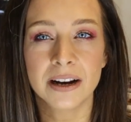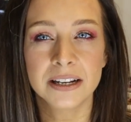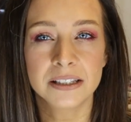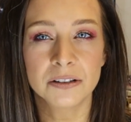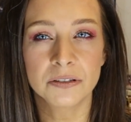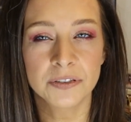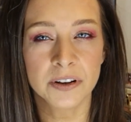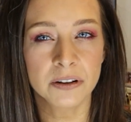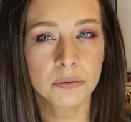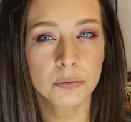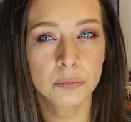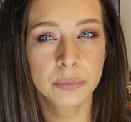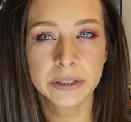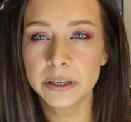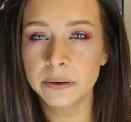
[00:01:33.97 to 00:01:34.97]
I still feel
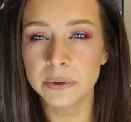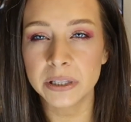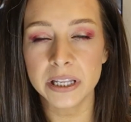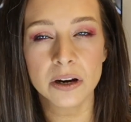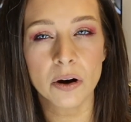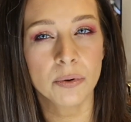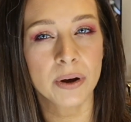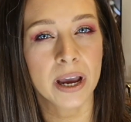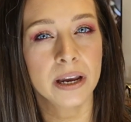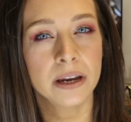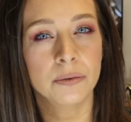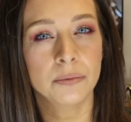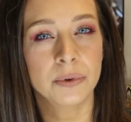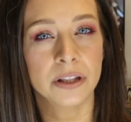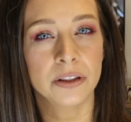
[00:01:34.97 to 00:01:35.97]
really, really
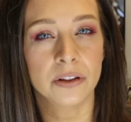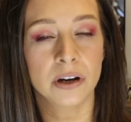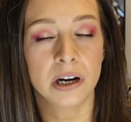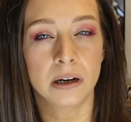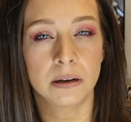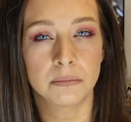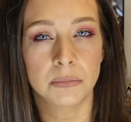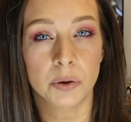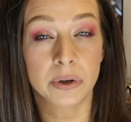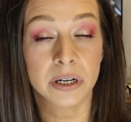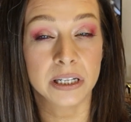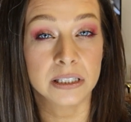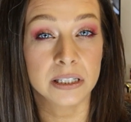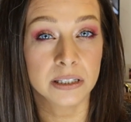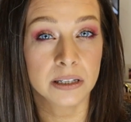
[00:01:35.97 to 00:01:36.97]
okay with, um, what
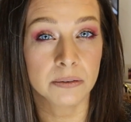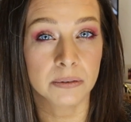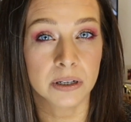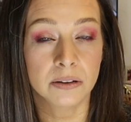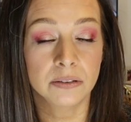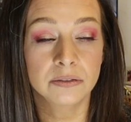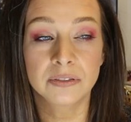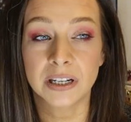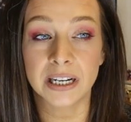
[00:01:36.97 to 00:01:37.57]
I did get rid of.